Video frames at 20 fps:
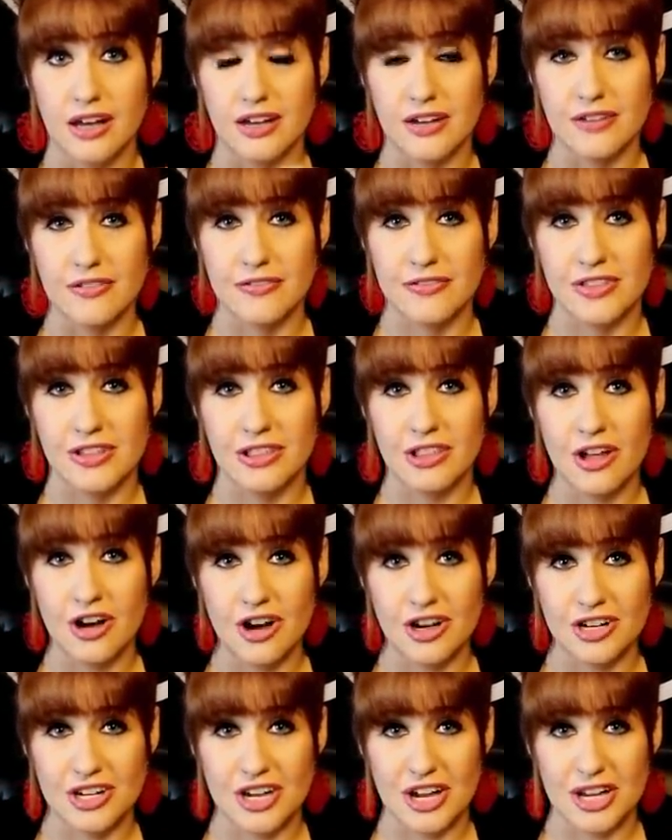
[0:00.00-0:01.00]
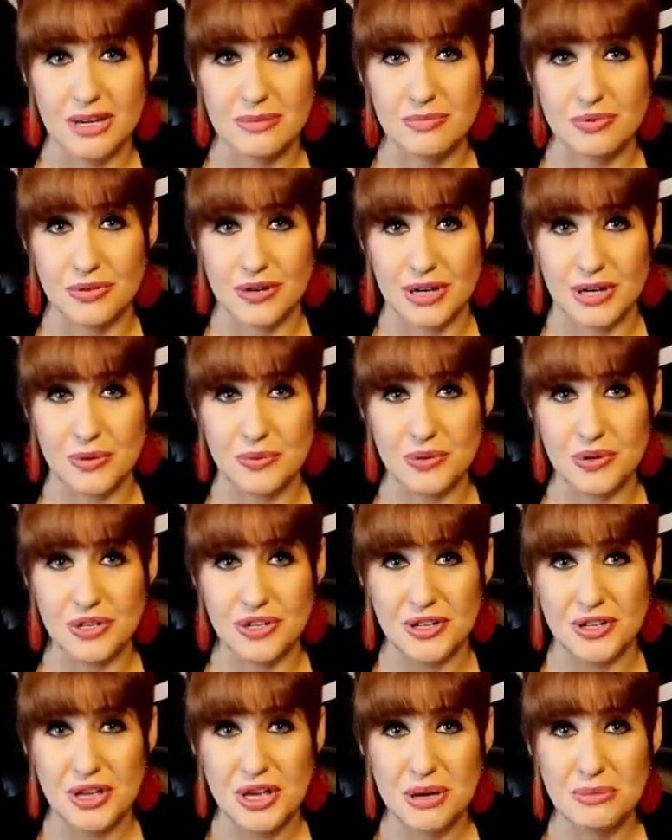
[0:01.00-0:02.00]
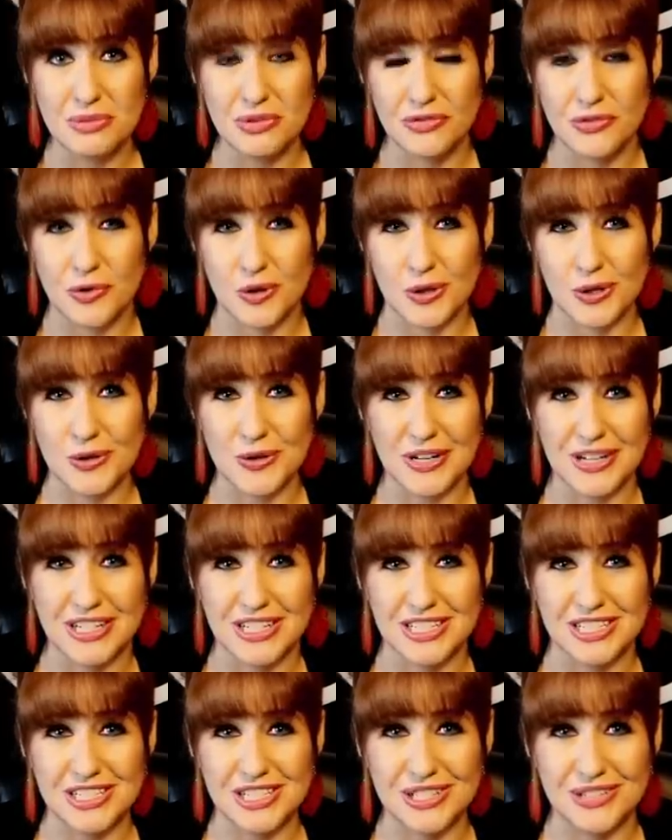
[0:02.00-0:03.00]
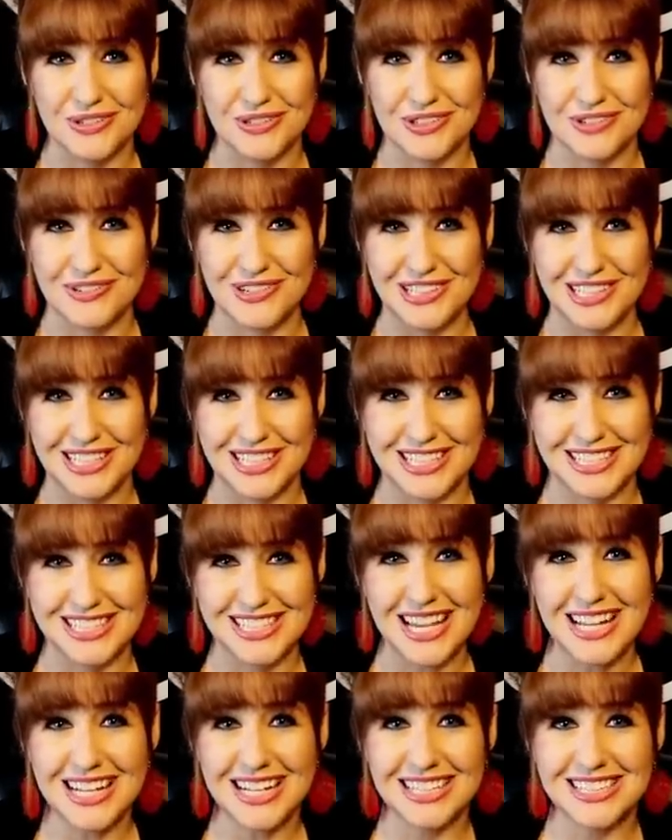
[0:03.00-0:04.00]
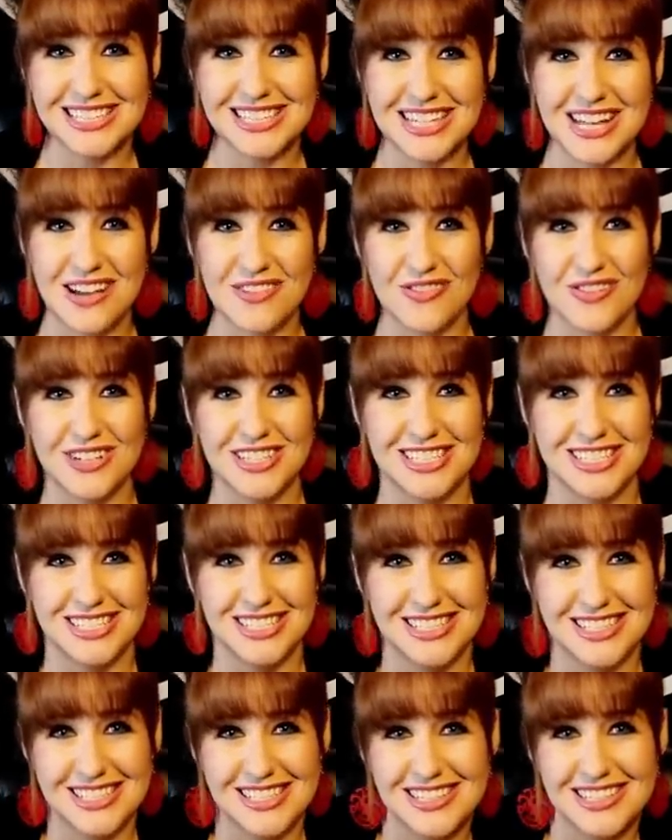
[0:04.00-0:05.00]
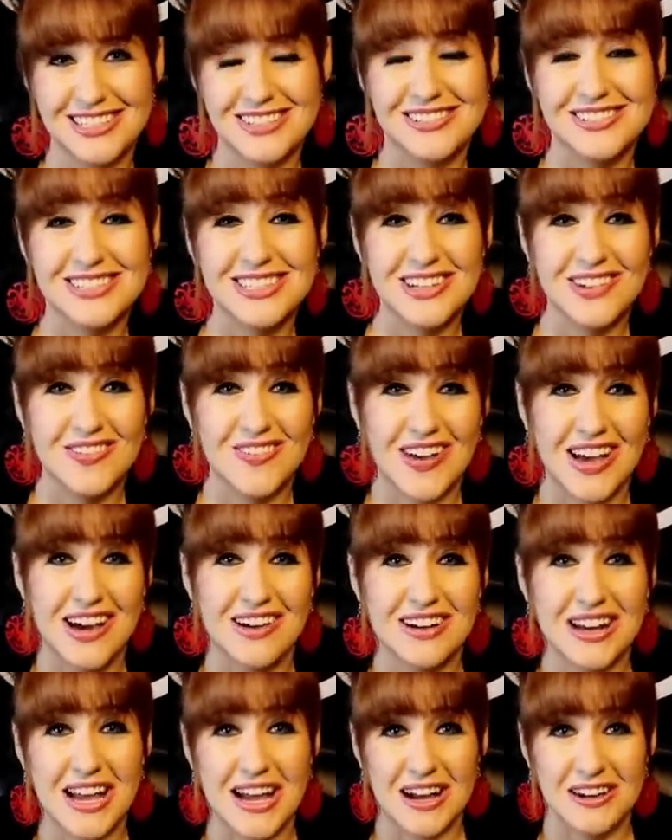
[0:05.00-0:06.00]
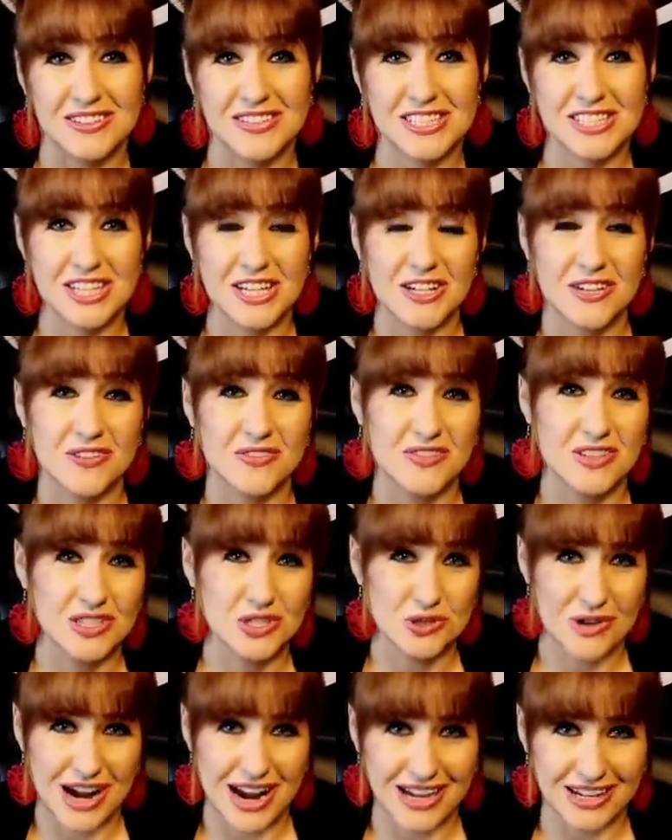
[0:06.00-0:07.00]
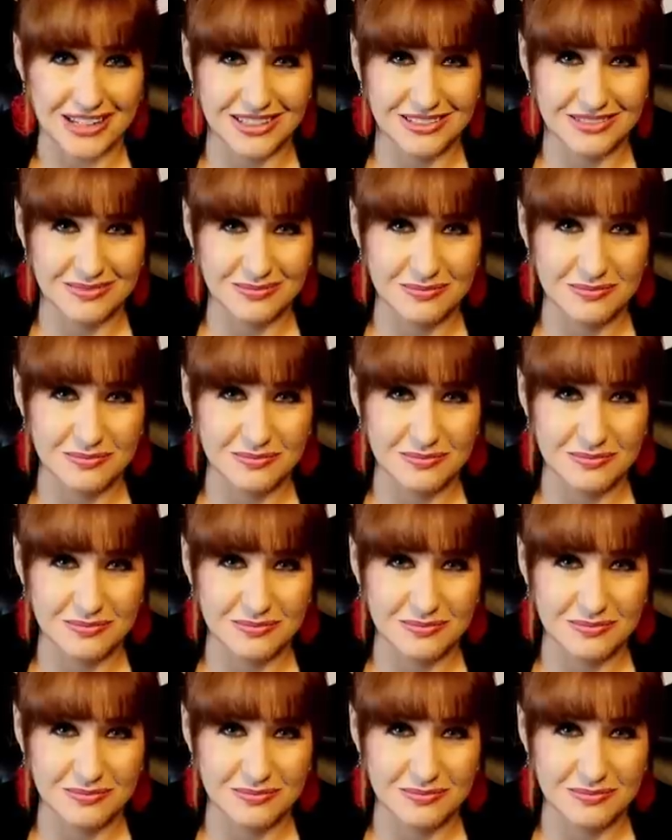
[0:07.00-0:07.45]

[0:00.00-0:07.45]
of the Long Night prequel before going into the really exciting stuff, which is the news about House of the Dragon.